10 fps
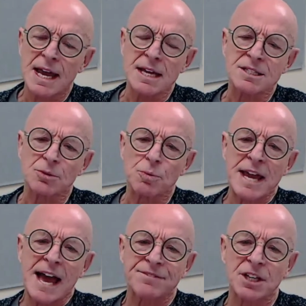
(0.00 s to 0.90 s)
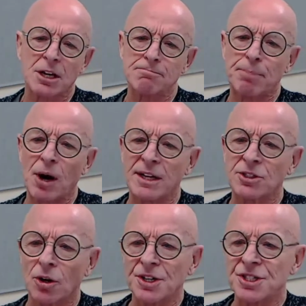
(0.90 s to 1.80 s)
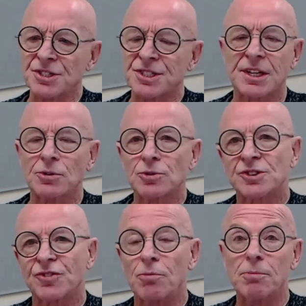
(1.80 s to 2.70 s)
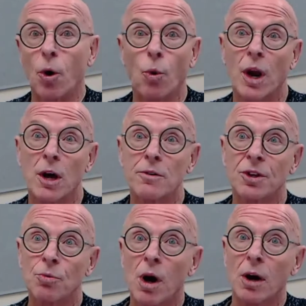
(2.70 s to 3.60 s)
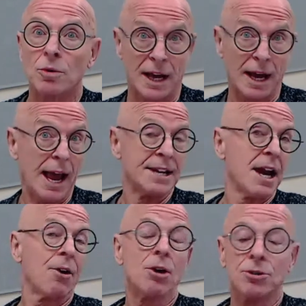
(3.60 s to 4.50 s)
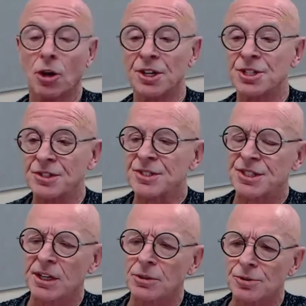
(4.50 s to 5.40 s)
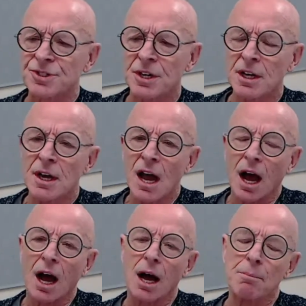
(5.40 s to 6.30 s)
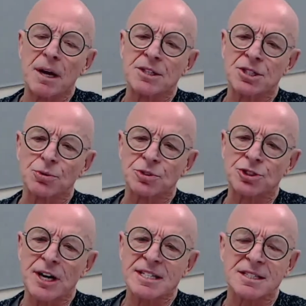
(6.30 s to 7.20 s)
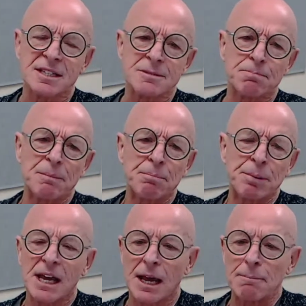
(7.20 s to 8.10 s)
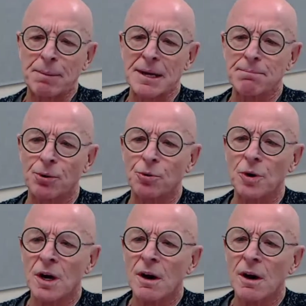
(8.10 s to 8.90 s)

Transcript: is that we have to combine knowledge and skills from all over the world and our own knowledge and skills um, to address this, bringing in people